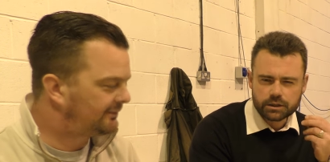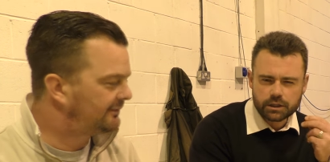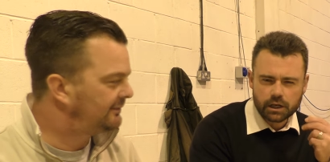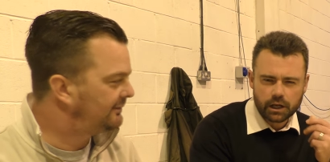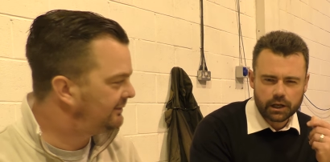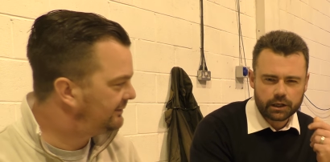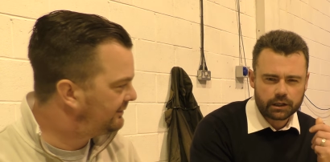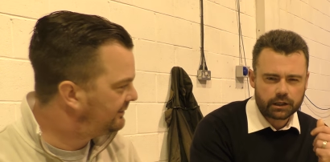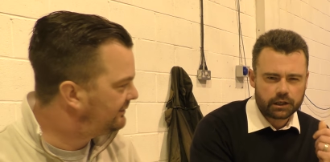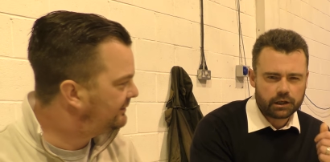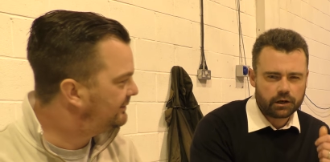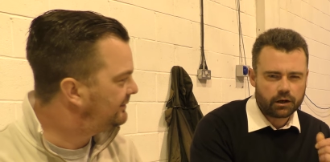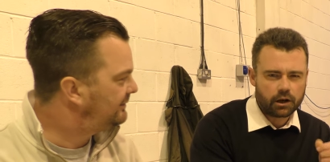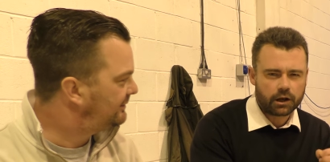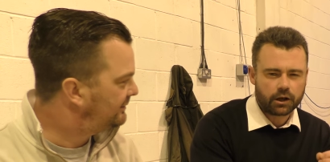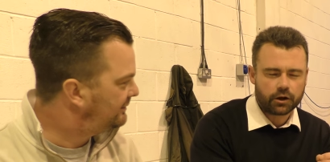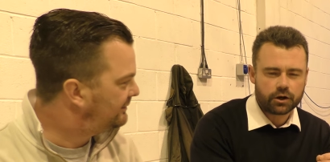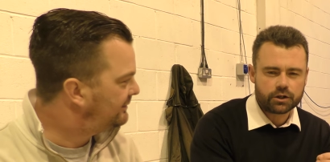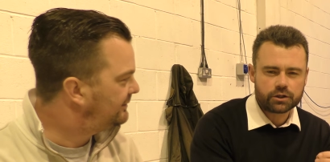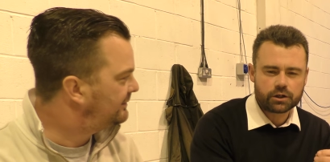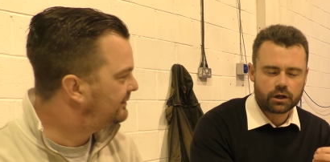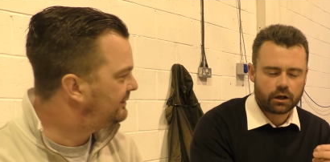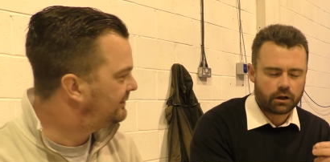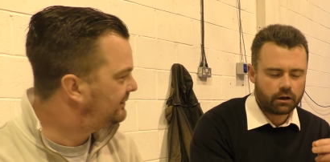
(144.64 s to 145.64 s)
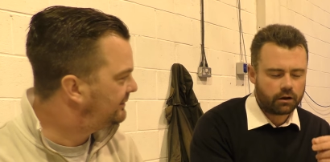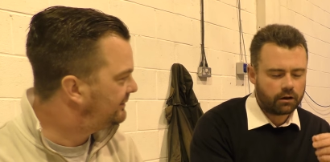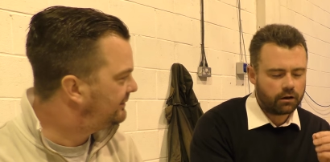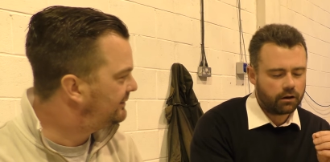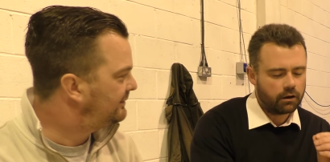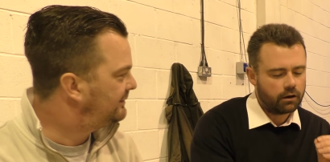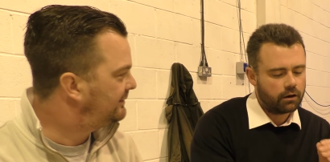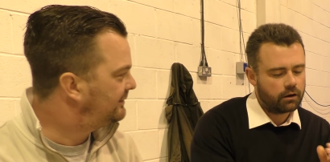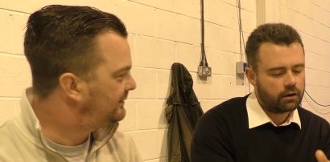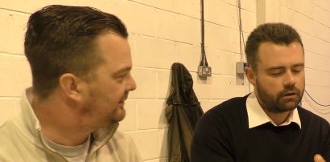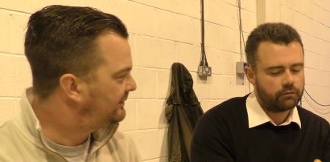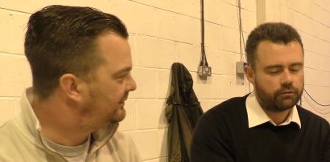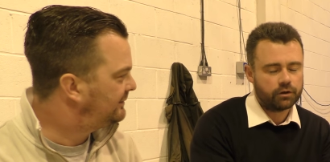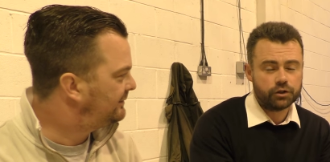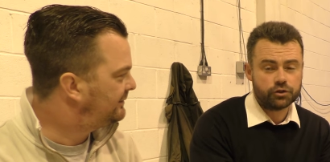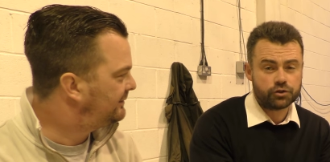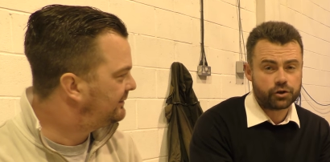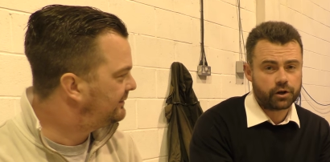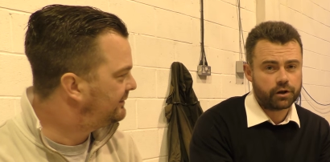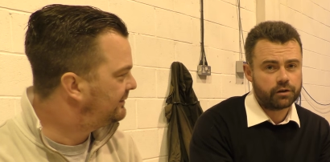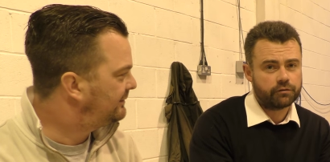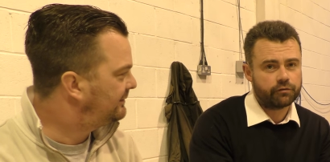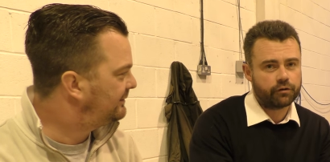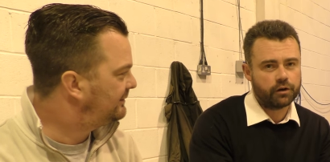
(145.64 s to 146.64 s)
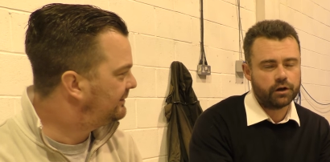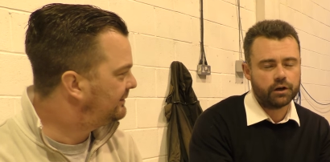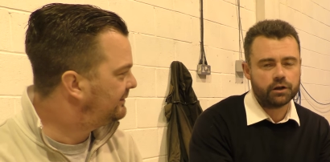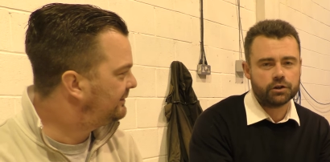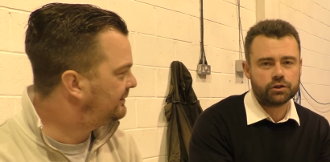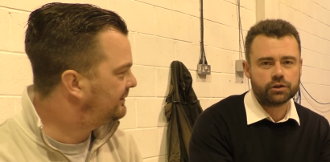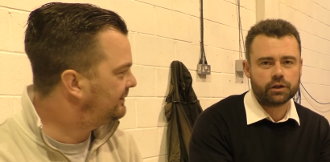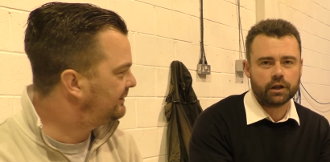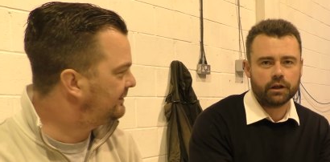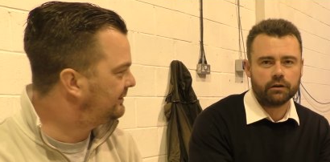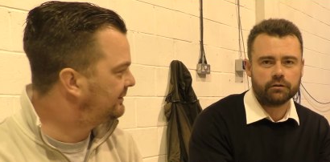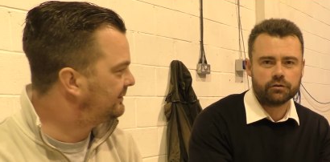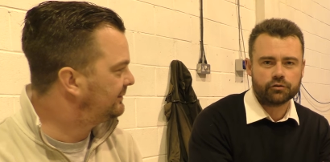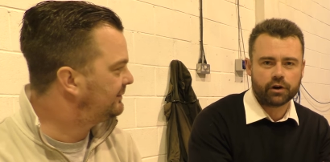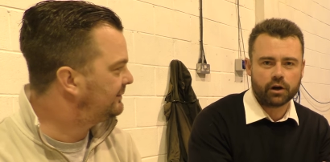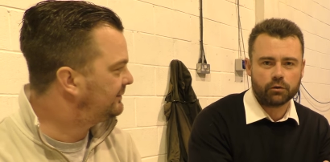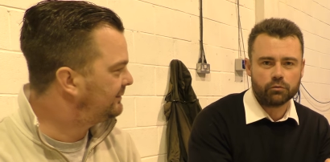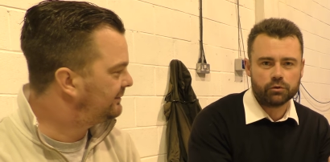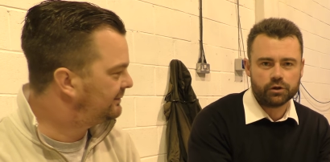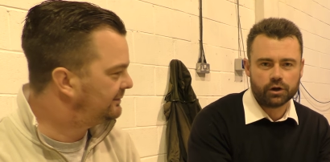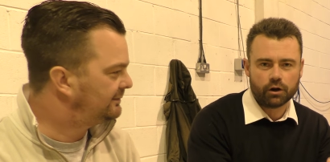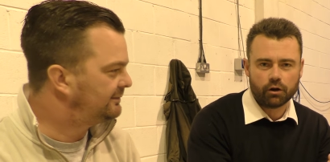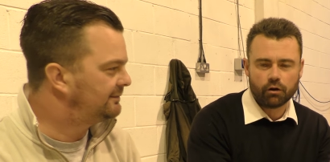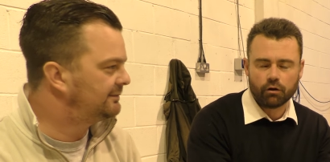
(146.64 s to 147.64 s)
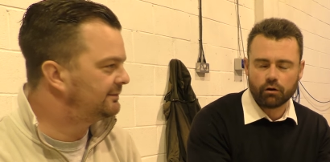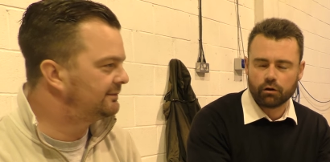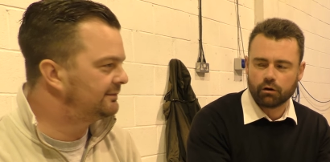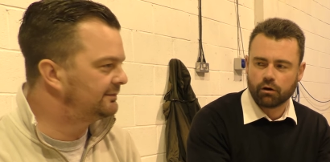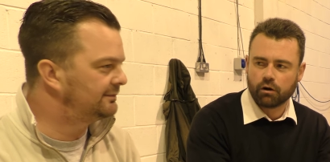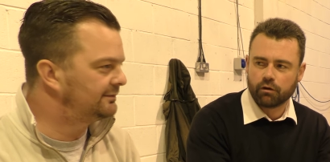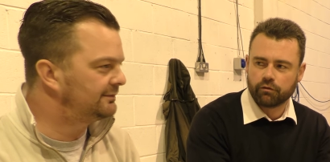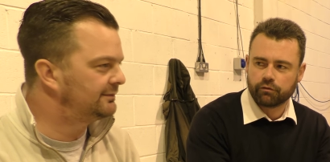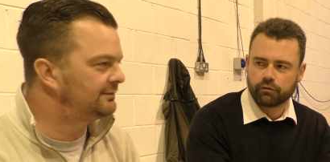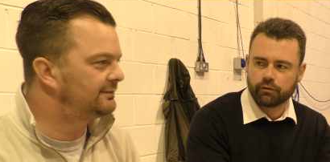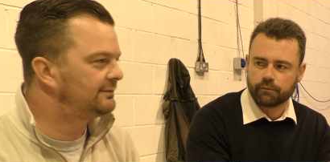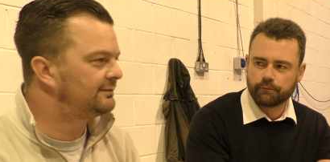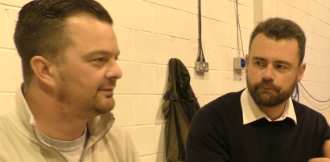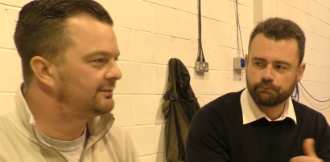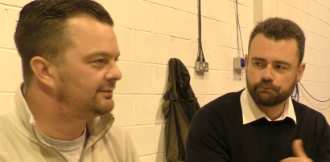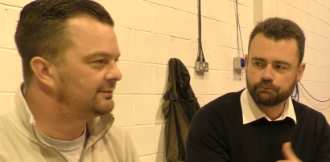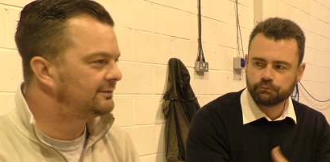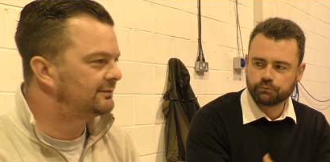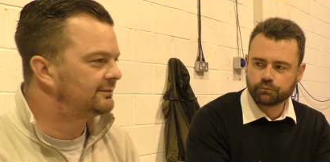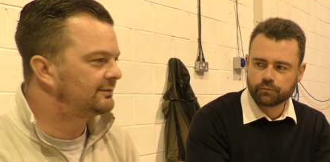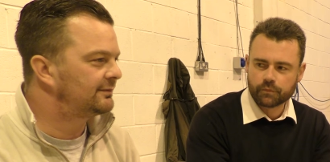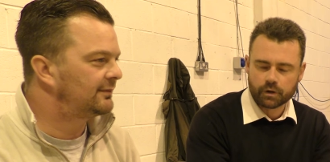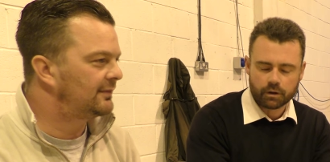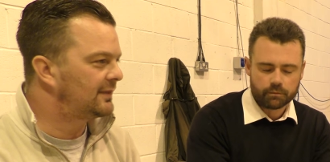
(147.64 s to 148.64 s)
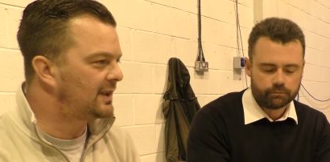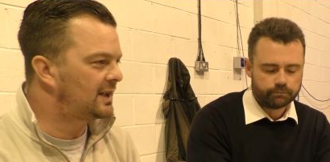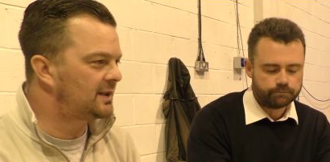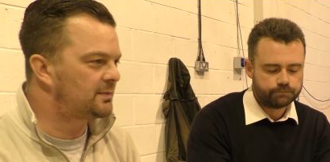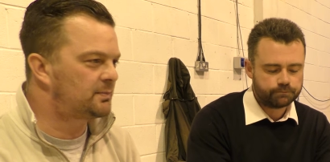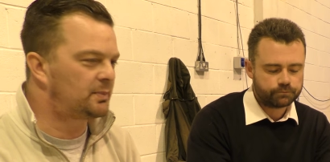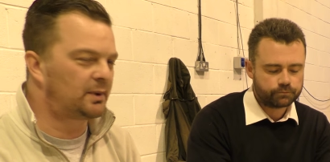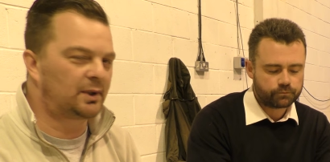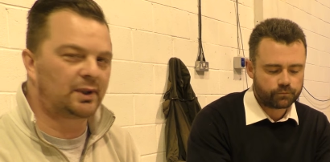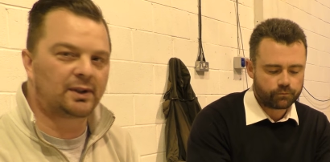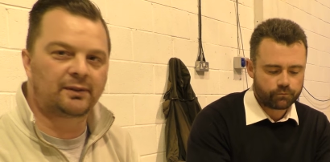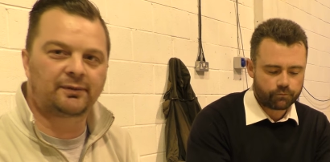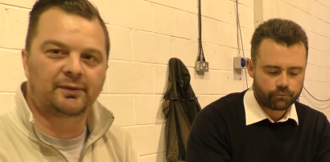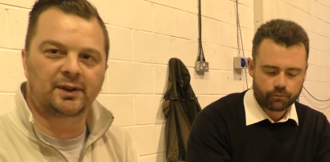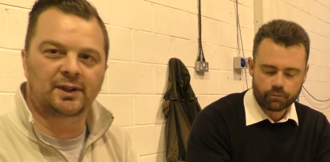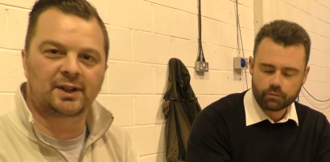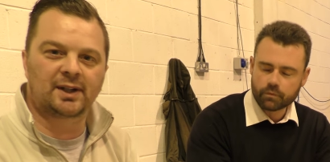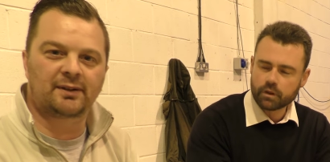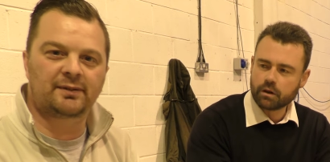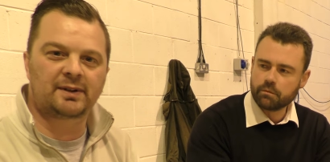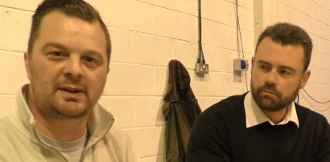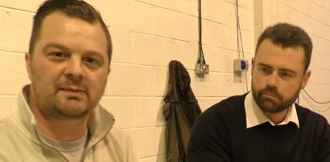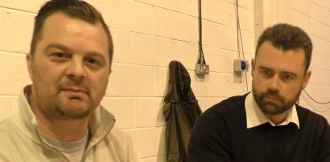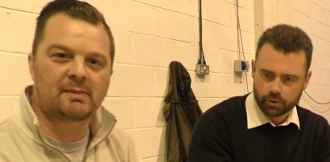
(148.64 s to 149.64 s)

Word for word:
Speaker 1: slightly licorice, and a lovely dry finish then to round it all Beautiful, lovely